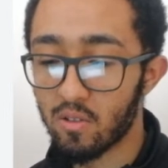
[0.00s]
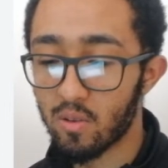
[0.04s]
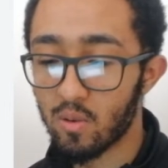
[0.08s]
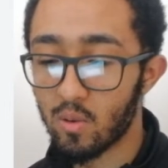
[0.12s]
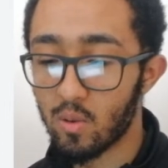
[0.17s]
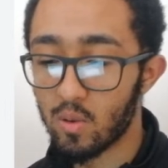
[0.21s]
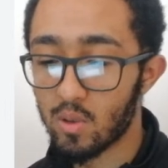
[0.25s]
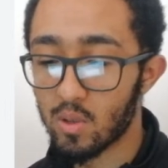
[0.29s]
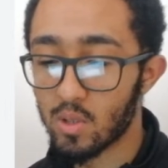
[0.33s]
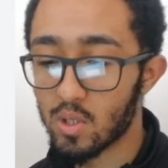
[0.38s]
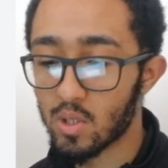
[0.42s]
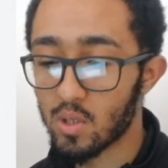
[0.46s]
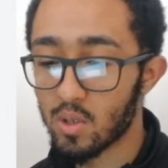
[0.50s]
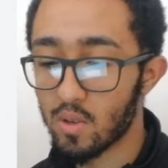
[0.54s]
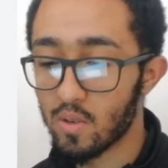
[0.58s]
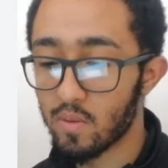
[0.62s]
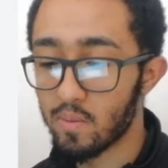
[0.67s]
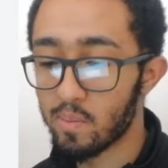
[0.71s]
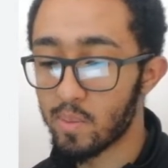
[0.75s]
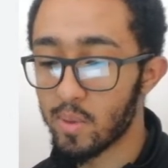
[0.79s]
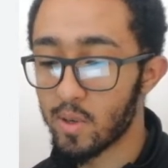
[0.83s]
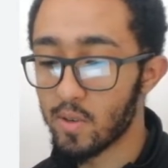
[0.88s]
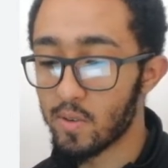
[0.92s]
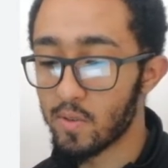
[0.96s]
launch of
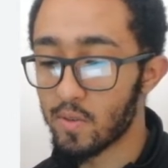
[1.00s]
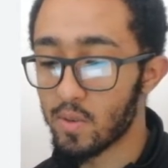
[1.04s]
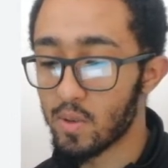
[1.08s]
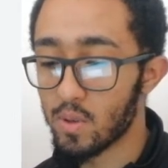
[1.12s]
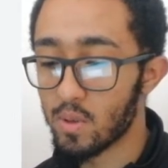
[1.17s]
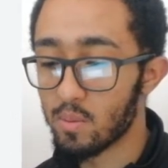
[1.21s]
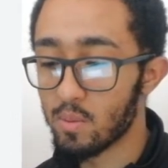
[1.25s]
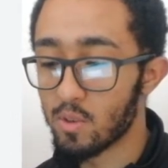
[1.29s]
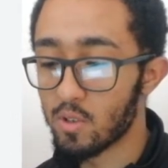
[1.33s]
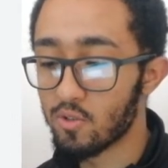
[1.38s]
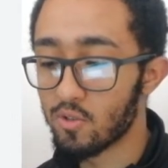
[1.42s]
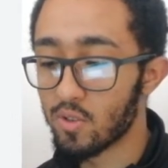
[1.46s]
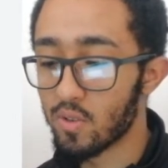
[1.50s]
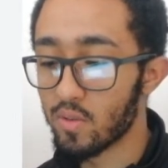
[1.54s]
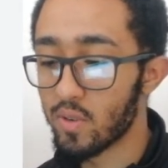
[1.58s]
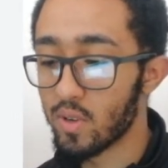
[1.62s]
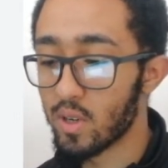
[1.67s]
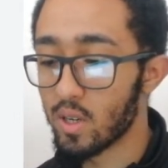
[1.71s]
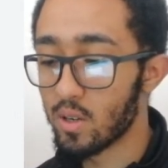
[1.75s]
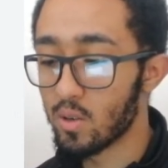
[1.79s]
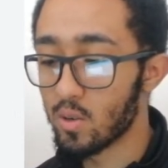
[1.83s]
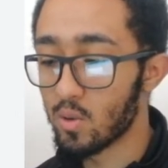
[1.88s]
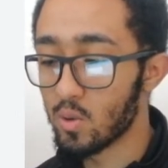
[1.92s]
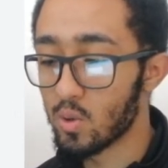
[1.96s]
both human-driven
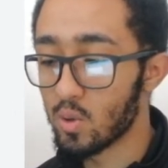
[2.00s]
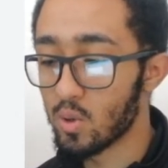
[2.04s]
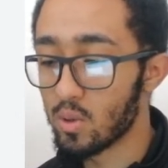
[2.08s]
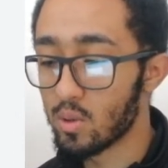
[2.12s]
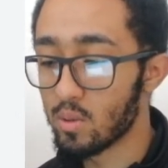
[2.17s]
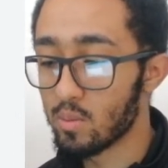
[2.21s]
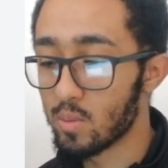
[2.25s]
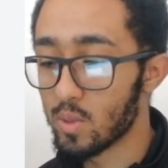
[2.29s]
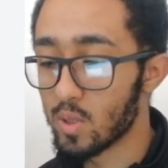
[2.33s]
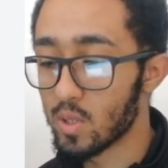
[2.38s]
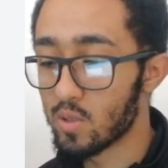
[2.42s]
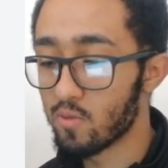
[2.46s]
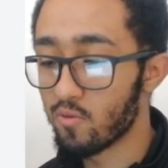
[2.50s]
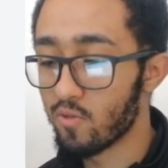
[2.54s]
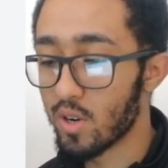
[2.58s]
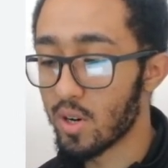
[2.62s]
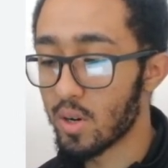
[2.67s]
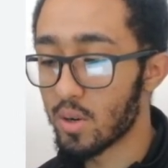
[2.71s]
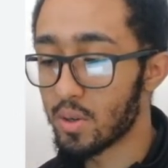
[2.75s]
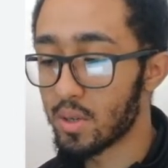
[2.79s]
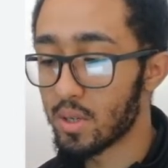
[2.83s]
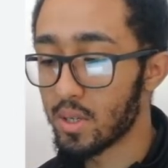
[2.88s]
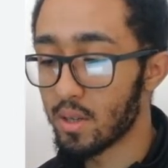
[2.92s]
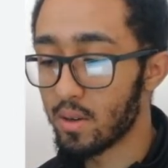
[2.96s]
and autonomous
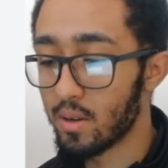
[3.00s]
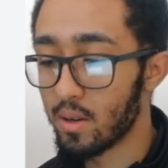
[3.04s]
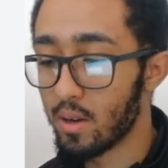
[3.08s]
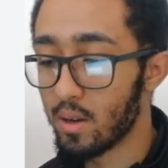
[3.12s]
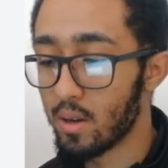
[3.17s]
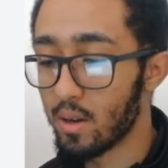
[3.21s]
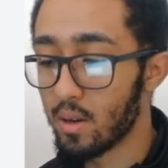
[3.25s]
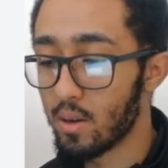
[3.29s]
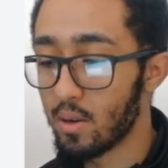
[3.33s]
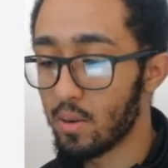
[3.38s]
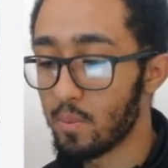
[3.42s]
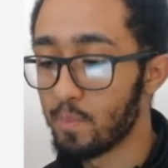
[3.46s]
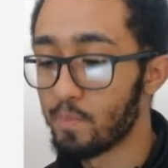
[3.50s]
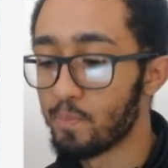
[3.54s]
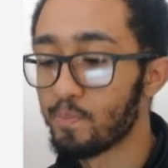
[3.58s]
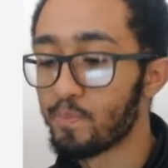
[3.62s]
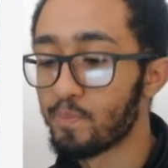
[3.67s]
ride-hail